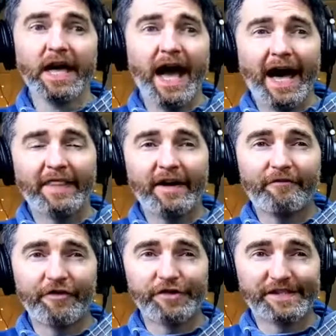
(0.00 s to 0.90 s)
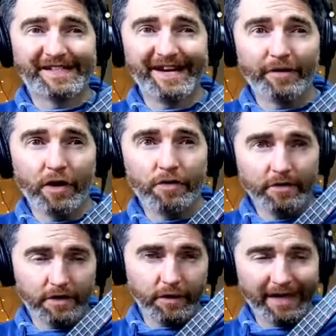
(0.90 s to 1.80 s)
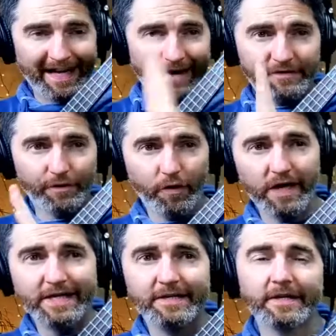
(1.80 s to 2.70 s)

And that first 0 going left to right